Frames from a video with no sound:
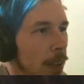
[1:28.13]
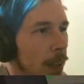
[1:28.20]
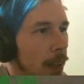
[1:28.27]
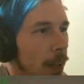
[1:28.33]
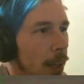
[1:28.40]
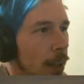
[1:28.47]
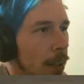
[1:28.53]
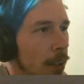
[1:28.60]

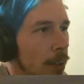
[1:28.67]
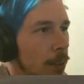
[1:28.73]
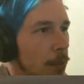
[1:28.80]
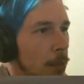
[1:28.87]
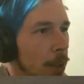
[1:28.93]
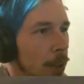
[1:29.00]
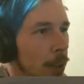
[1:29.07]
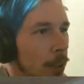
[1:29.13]
And
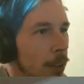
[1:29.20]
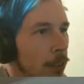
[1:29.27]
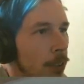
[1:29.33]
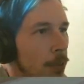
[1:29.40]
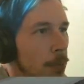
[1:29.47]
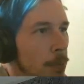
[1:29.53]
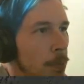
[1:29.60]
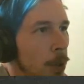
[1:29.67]

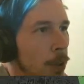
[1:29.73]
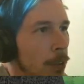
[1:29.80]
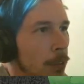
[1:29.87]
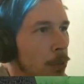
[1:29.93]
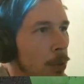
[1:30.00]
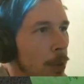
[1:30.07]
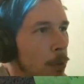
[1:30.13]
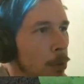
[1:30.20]
because part of
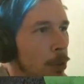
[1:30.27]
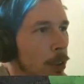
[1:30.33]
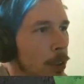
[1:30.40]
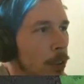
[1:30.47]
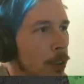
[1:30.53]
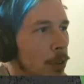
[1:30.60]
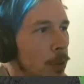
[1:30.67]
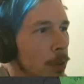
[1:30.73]
what I'm wanting
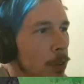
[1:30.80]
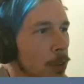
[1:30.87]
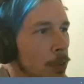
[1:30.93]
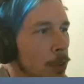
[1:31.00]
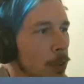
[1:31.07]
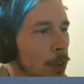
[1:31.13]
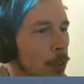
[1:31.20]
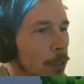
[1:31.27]
to do is
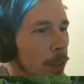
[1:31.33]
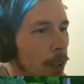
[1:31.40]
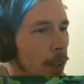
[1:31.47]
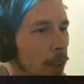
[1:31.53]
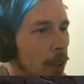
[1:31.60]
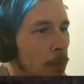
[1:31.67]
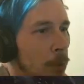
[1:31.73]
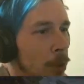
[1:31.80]
over on this
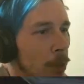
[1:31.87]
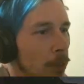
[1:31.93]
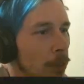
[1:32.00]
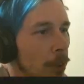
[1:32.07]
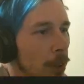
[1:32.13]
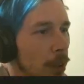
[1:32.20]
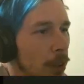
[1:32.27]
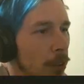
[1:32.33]
side, and part of
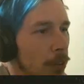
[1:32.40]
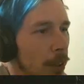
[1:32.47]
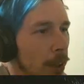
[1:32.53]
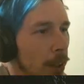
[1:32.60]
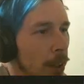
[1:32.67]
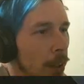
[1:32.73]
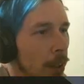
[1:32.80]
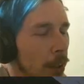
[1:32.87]
it's on the other
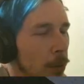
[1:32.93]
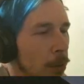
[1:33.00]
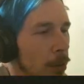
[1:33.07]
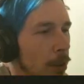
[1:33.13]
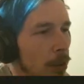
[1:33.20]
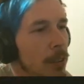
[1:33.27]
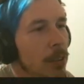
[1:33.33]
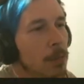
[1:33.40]
side,
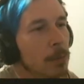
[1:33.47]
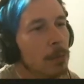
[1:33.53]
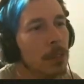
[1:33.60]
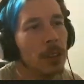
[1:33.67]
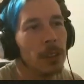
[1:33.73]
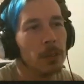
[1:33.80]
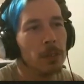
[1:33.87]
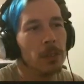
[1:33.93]
and
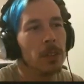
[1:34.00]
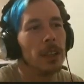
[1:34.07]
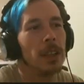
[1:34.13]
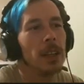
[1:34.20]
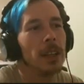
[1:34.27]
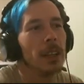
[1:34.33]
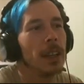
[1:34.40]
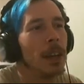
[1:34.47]

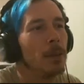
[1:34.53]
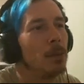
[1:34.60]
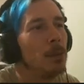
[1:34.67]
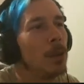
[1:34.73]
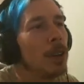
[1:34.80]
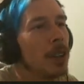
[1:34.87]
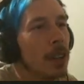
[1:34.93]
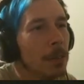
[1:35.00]
I
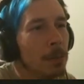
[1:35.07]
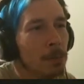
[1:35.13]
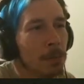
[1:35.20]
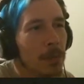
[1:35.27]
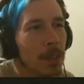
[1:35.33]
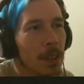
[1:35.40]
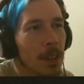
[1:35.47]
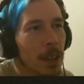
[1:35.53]
wanted
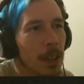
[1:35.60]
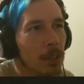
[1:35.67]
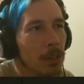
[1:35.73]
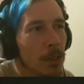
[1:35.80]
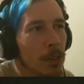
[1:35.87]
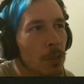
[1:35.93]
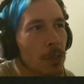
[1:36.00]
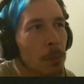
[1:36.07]
an
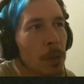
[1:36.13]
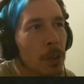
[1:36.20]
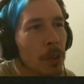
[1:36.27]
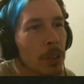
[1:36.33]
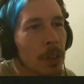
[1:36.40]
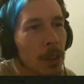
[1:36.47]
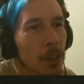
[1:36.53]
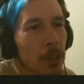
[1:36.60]
excuse to build a
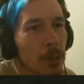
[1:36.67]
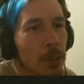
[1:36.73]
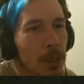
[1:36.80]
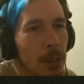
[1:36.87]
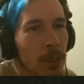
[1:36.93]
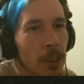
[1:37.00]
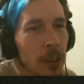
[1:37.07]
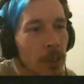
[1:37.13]
tunnel,
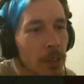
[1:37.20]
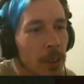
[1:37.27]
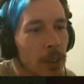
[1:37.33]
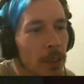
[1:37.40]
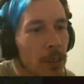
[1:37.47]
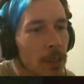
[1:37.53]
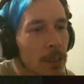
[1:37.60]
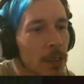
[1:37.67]
in all honesty.
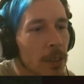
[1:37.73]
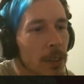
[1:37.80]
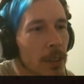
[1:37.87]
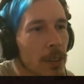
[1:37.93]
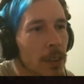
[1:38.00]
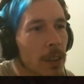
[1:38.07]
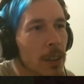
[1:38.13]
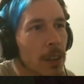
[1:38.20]

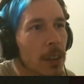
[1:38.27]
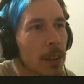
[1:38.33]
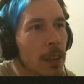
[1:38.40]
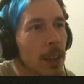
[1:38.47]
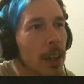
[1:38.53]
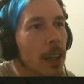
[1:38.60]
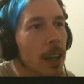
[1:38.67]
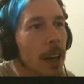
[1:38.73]

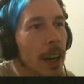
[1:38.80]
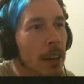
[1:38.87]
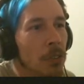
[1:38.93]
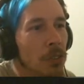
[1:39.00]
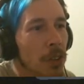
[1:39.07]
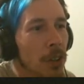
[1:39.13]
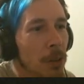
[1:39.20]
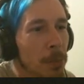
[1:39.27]
I have
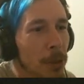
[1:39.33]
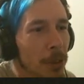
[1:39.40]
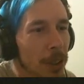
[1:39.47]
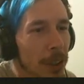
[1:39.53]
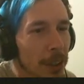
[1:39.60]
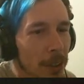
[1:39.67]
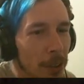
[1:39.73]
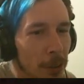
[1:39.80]
started building
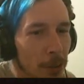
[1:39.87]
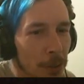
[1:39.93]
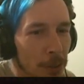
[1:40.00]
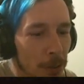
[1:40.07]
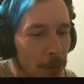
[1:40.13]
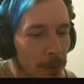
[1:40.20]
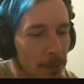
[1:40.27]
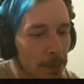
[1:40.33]
a tunnel
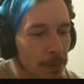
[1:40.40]
through.